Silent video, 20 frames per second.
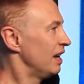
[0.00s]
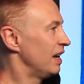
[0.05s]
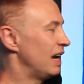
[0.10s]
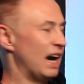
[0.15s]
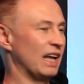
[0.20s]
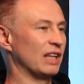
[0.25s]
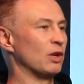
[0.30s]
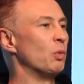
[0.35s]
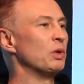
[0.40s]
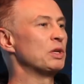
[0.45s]

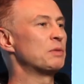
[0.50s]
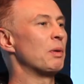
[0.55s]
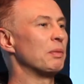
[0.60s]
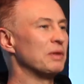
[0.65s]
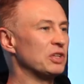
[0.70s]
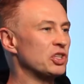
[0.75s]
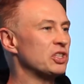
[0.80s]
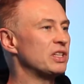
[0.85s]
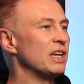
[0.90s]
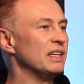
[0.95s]
I'd always probably
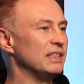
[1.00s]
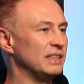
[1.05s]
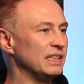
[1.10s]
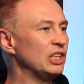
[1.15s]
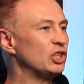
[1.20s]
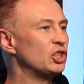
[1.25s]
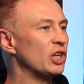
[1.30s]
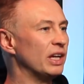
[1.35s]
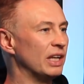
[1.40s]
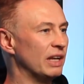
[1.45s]
just stay a
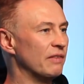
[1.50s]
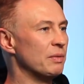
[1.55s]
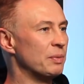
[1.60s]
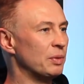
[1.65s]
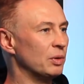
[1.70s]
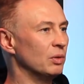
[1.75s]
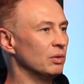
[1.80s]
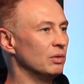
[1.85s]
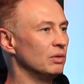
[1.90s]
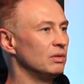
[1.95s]
DJ in
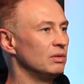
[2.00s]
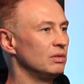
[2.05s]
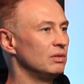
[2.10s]
Liverpool.